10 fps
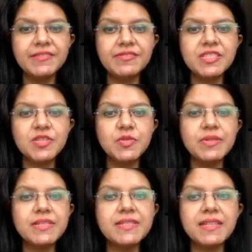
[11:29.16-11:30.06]
which
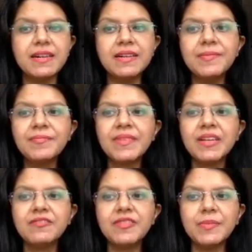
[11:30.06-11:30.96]
students are
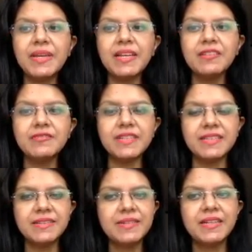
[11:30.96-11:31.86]
familiar with,
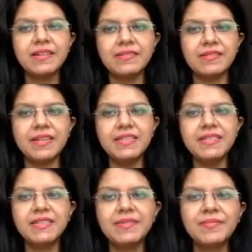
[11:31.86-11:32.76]
right?
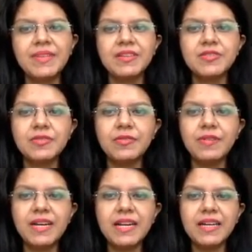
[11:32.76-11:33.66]
So
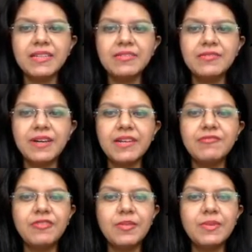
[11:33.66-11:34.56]
one
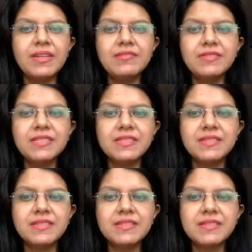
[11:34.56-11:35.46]
formula which
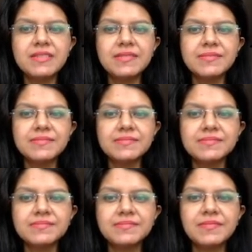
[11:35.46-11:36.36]
is
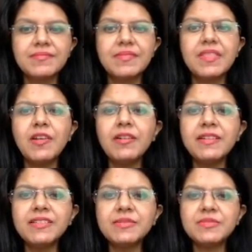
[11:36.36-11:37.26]
not in
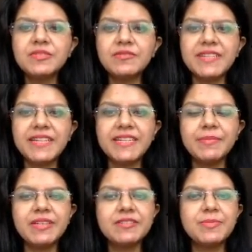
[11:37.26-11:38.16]
terms of delta,
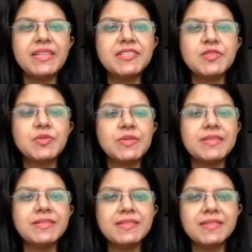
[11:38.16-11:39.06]
because many
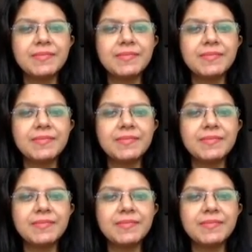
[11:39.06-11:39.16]
students